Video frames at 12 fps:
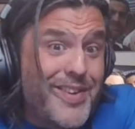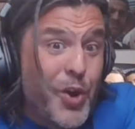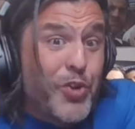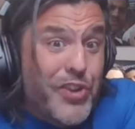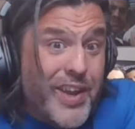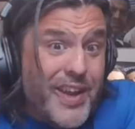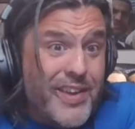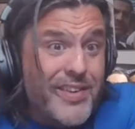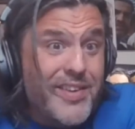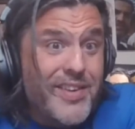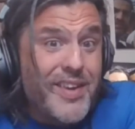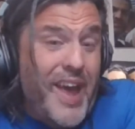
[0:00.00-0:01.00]
Usyk
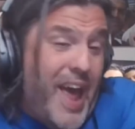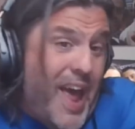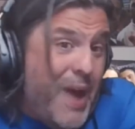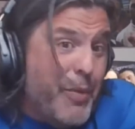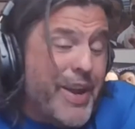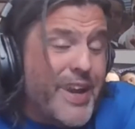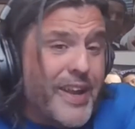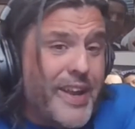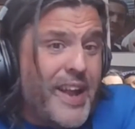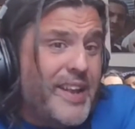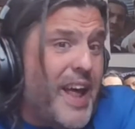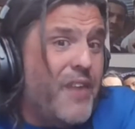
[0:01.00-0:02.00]
is, and we're gonna
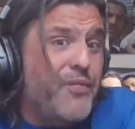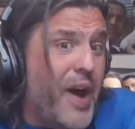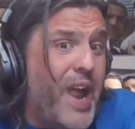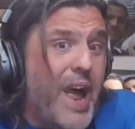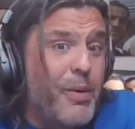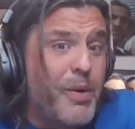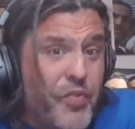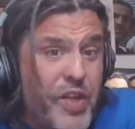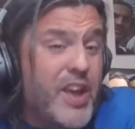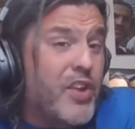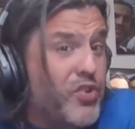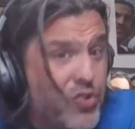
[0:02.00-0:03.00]
get that fight. I would
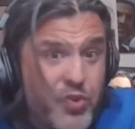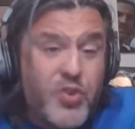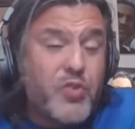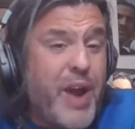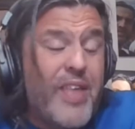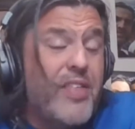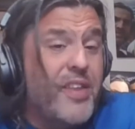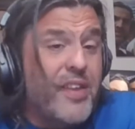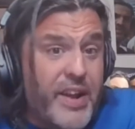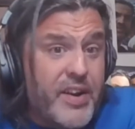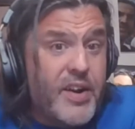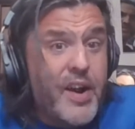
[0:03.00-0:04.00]
think sooner rather than
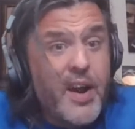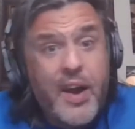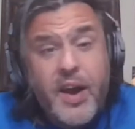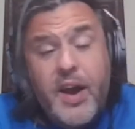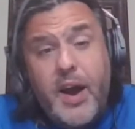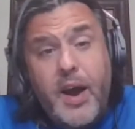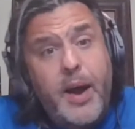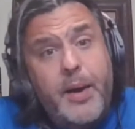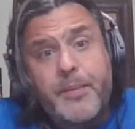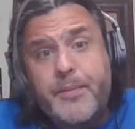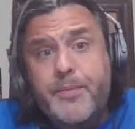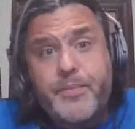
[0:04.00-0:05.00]
later.
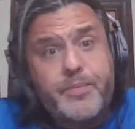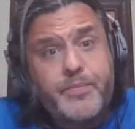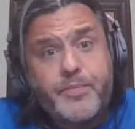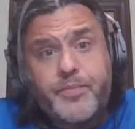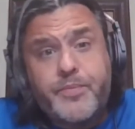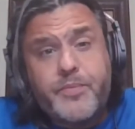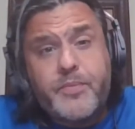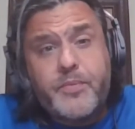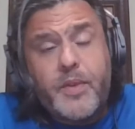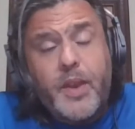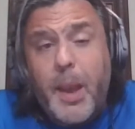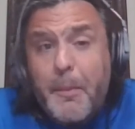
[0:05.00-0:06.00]
Um,
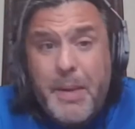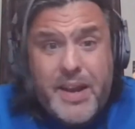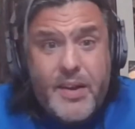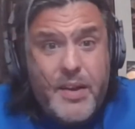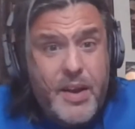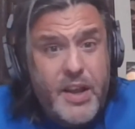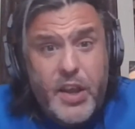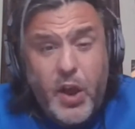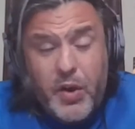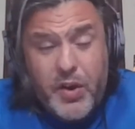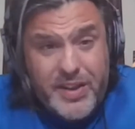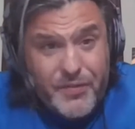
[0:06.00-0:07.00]
but you
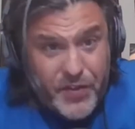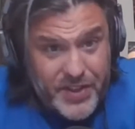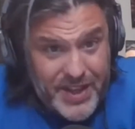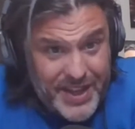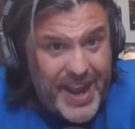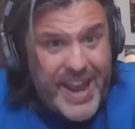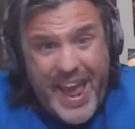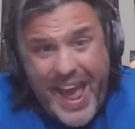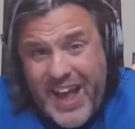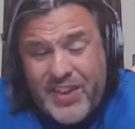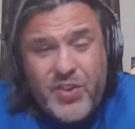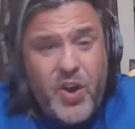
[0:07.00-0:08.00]
know, for today,
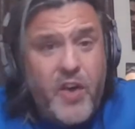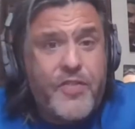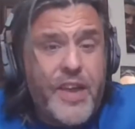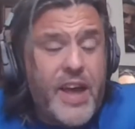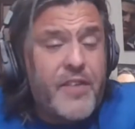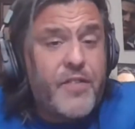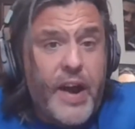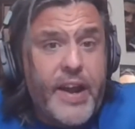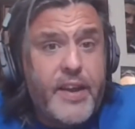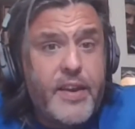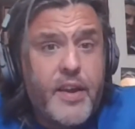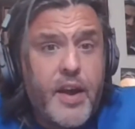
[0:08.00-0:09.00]
hats off to that fight.